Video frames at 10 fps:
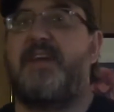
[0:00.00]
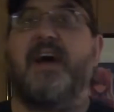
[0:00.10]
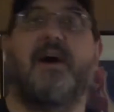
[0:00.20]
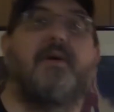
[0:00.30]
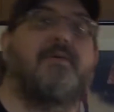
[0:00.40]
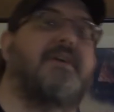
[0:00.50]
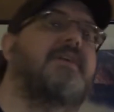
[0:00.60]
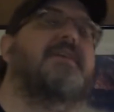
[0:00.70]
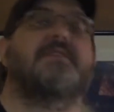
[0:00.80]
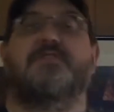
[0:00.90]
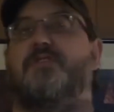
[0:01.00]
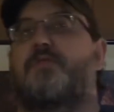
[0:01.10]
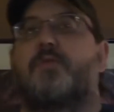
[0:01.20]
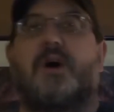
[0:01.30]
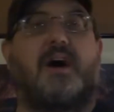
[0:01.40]
down
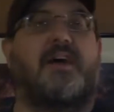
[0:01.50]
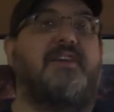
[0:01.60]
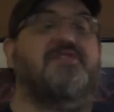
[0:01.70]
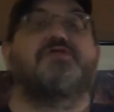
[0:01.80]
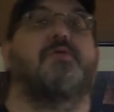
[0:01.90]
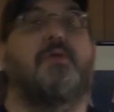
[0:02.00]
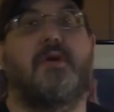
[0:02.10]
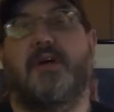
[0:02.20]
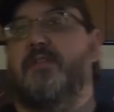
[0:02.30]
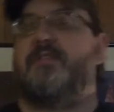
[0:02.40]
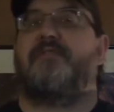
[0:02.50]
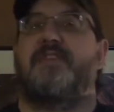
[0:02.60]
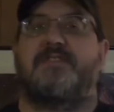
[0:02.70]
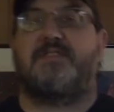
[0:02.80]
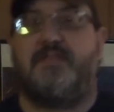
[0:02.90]
to enjoy the
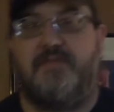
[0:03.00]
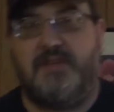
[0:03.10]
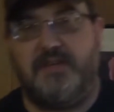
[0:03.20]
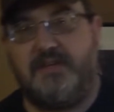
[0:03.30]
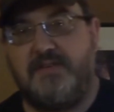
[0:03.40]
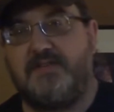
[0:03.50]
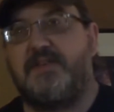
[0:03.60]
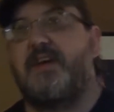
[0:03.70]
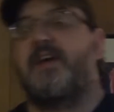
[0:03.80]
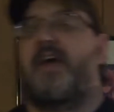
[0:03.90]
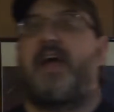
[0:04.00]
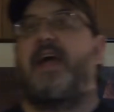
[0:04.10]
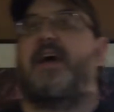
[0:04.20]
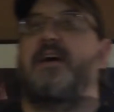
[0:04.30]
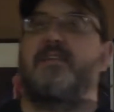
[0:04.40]
festivities,
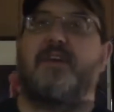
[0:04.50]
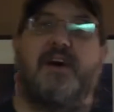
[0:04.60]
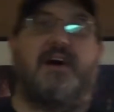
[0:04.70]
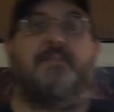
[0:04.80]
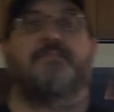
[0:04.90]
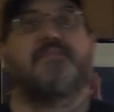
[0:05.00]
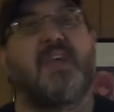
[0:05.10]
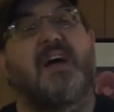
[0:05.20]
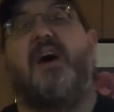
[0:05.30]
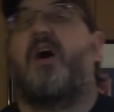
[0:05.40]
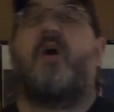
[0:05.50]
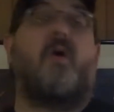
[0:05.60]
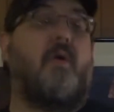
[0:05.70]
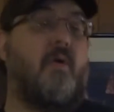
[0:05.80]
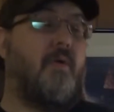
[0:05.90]
and
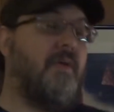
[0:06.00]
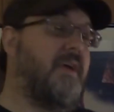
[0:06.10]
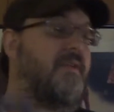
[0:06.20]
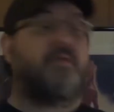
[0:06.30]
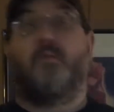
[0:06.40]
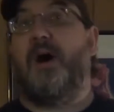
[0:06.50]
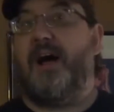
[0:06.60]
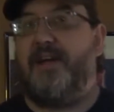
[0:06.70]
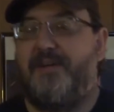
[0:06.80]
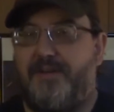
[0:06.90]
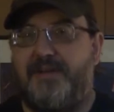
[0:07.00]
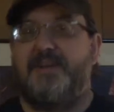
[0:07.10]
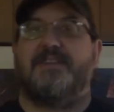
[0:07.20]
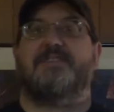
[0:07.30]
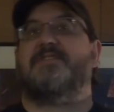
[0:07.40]
all the while,
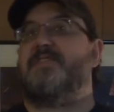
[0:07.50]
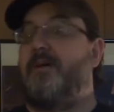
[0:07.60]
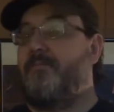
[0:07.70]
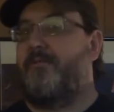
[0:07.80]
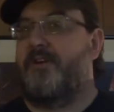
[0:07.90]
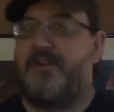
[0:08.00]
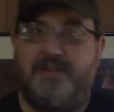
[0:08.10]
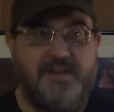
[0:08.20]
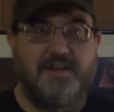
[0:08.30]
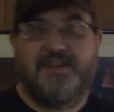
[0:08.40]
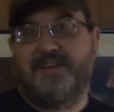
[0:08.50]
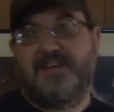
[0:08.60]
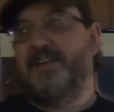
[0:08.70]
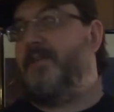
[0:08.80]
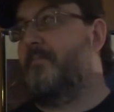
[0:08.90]
someone
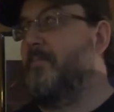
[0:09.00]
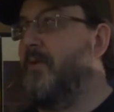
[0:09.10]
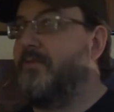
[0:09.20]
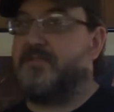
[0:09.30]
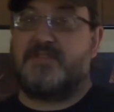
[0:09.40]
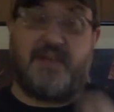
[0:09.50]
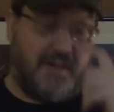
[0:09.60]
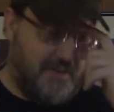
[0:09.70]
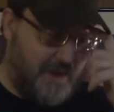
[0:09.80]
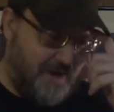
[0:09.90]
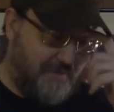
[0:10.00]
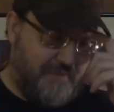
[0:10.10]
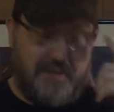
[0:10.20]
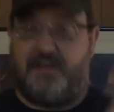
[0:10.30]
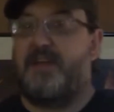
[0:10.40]
in a motorcycle
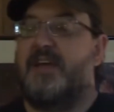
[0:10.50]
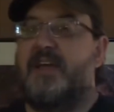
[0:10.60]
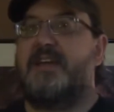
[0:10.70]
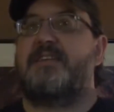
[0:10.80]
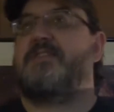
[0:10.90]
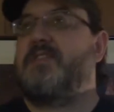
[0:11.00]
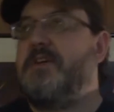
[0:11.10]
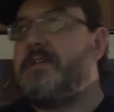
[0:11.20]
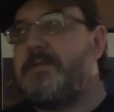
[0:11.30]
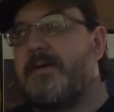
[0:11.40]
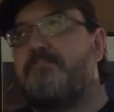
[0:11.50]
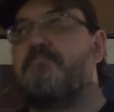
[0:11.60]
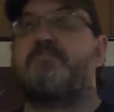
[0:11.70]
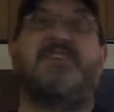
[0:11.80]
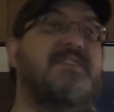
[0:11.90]
outfit is
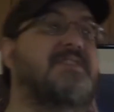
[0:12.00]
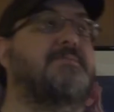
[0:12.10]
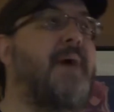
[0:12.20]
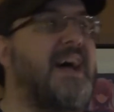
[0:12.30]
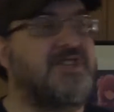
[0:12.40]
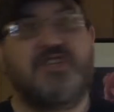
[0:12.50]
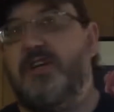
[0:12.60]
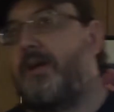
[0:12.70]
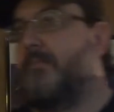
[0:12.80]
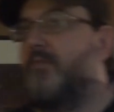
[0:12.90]
dispatching